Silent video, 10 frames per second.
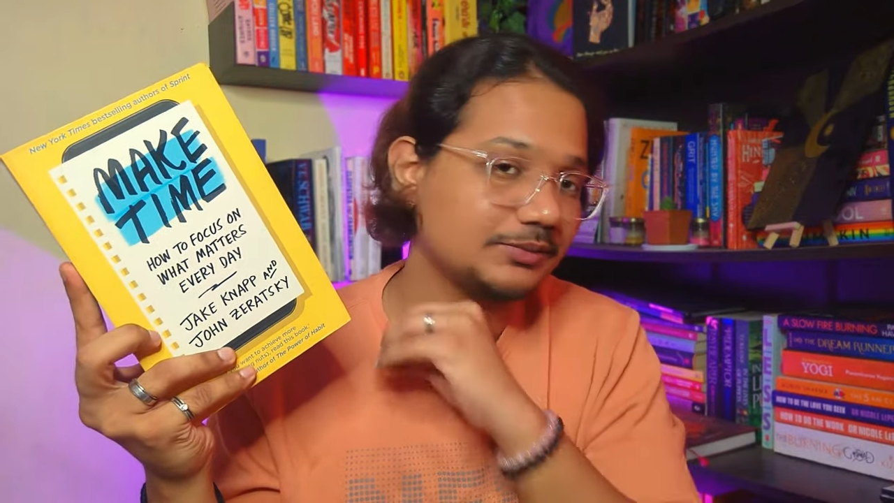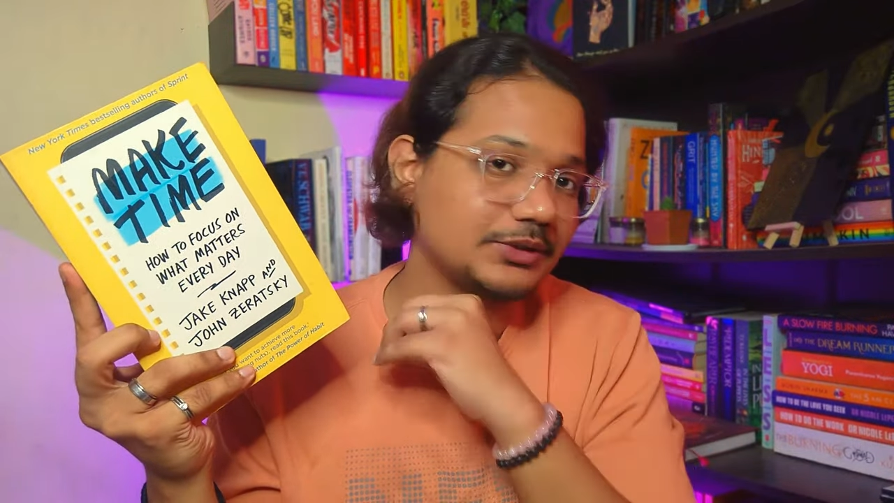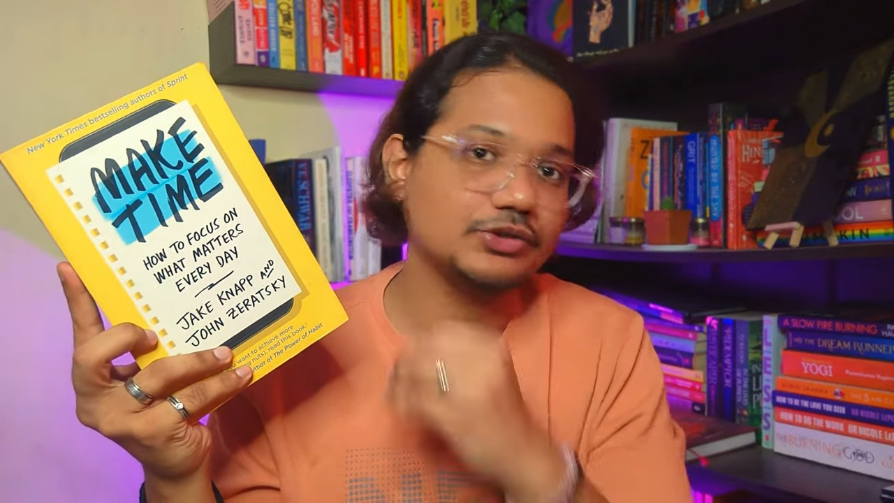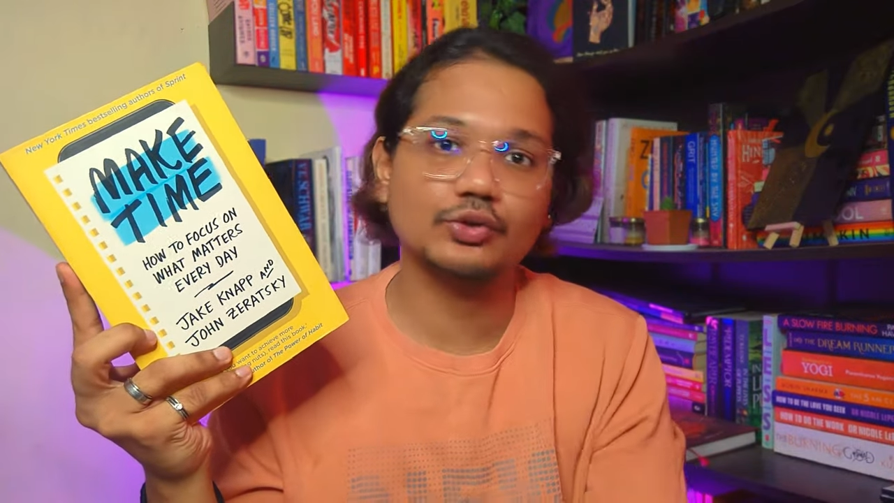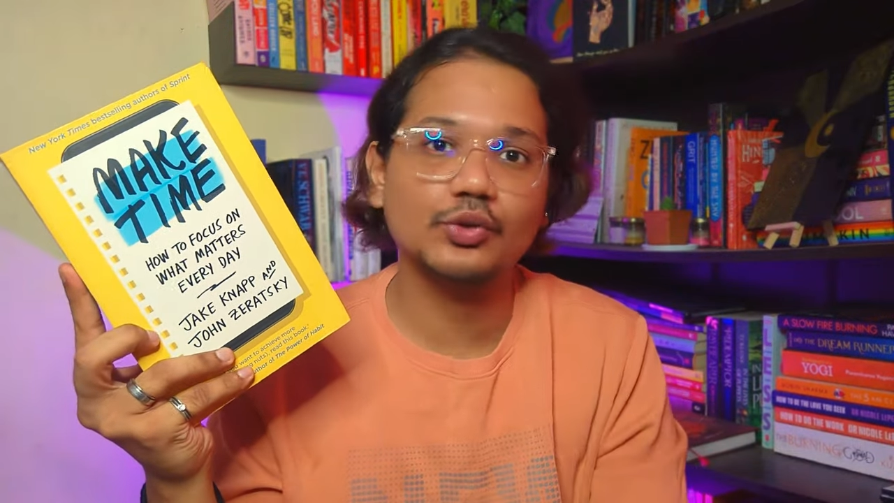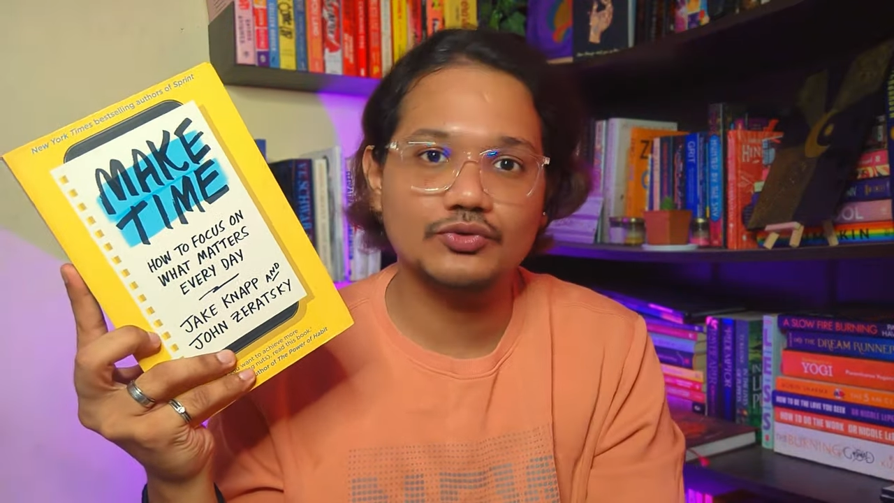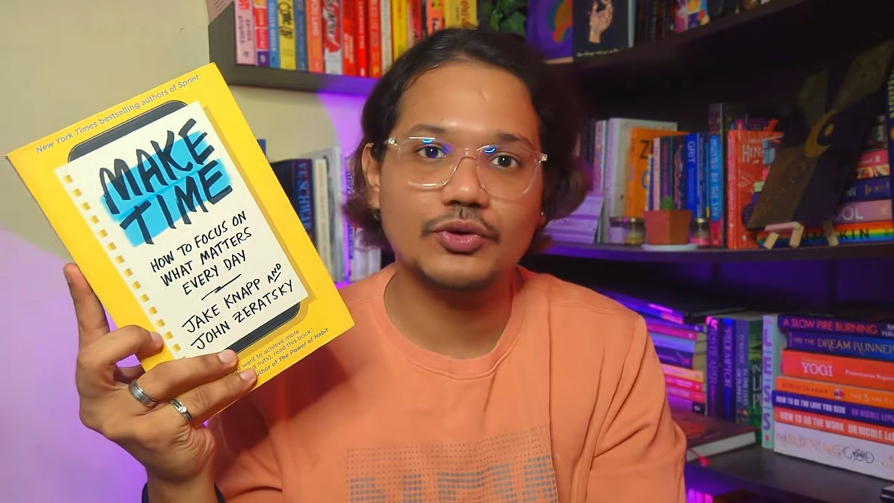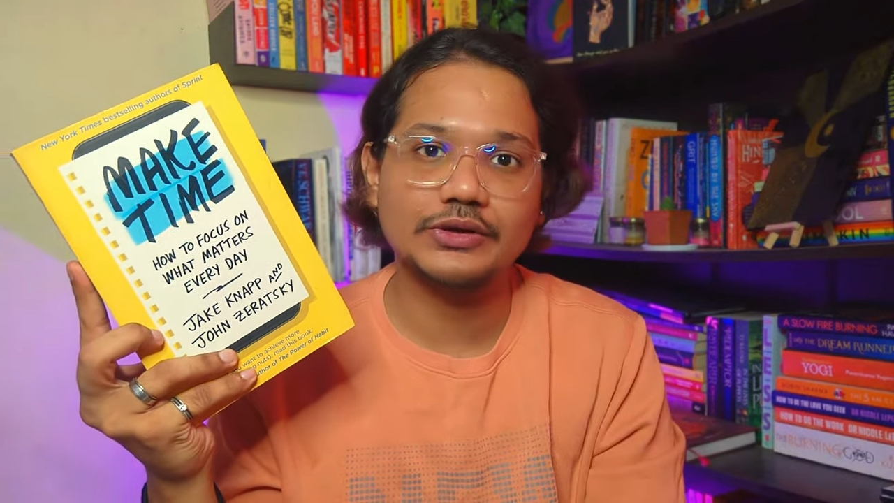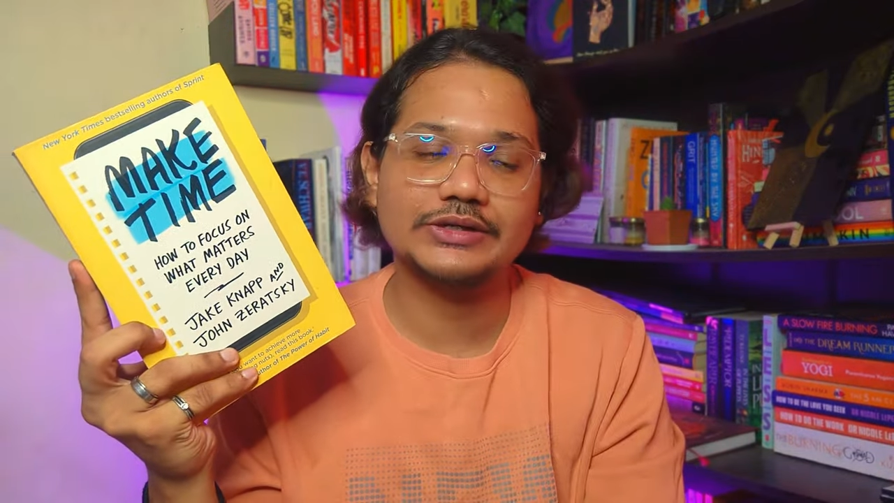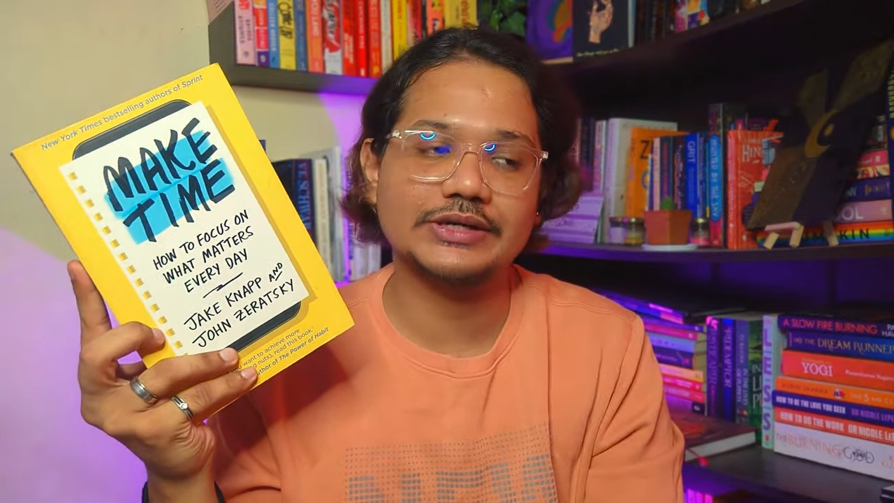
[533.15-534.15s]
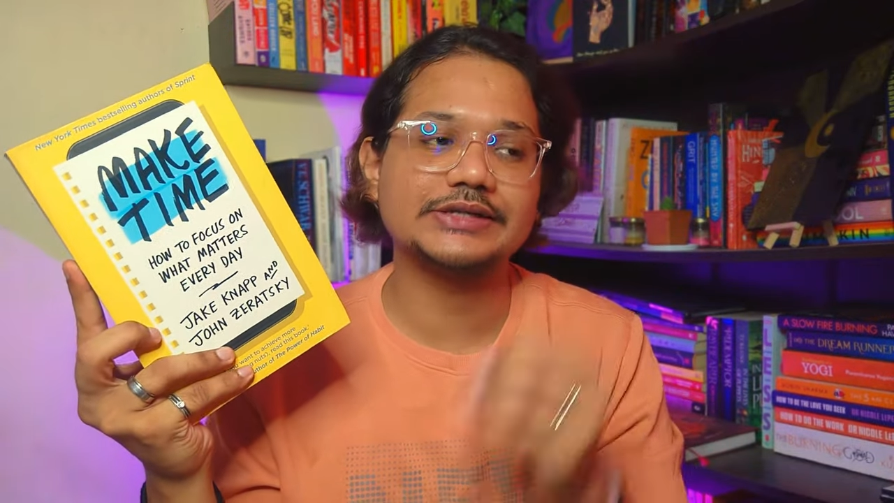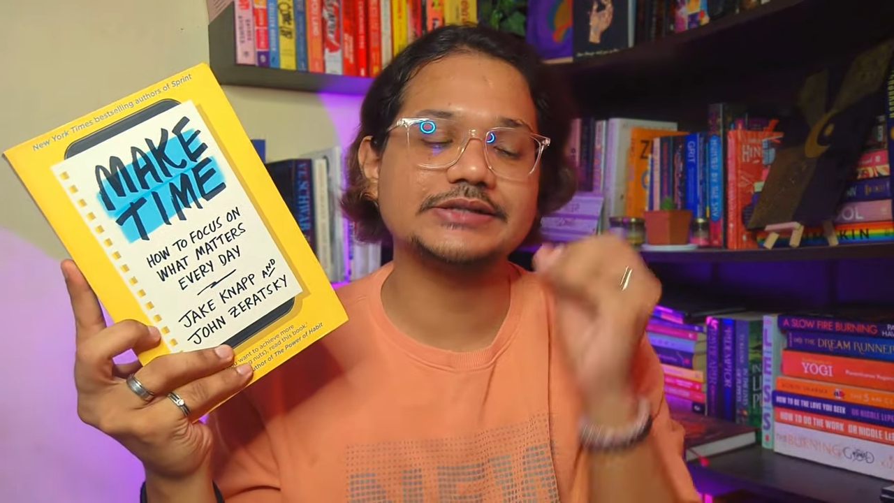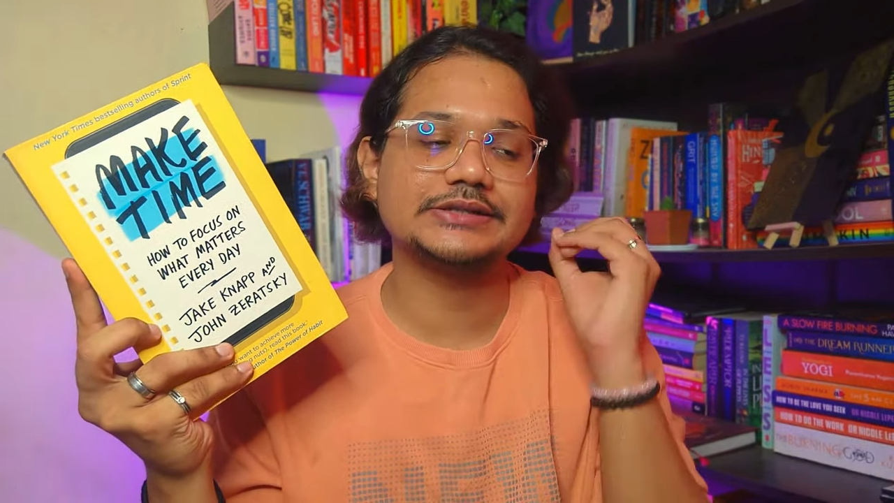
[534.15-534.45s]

please do go forward and try it.